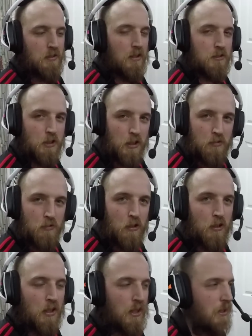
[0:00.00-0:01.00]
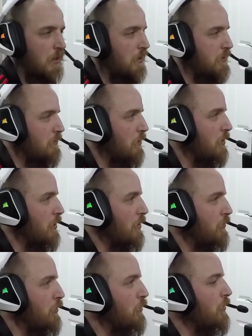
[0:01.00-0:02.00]
I'll see you all later on. I
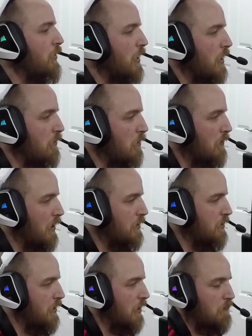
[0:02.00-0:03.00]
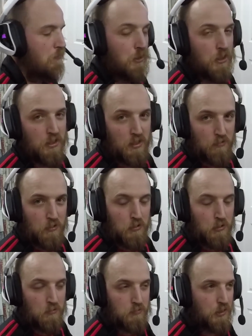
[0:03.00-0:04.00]
don't think I'll be back tonight, but you never
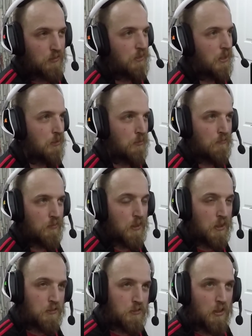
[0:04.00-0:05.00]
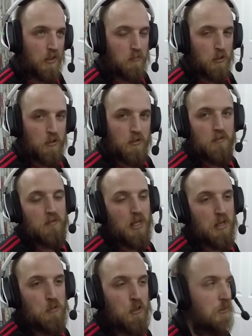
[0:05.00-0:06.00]
know. So, if you get a notification that I'm on,
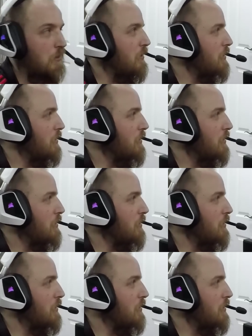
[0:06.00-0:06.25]
I'm on.